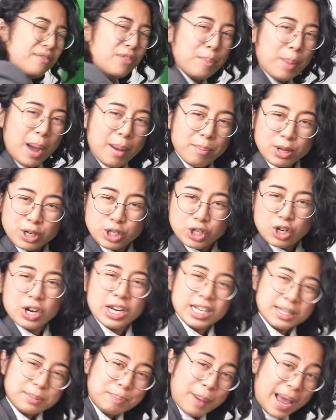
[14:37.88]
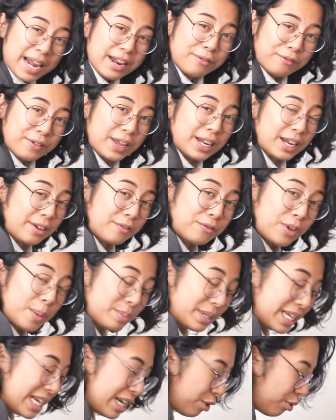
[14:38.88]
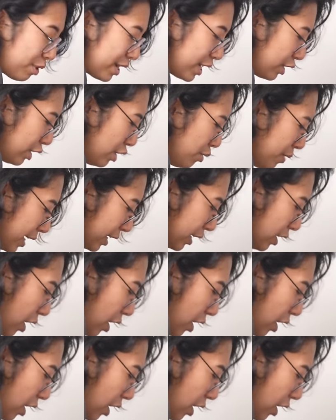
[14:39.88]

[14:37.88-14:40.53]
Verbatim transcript: if a publisher is benefiting from decreased unit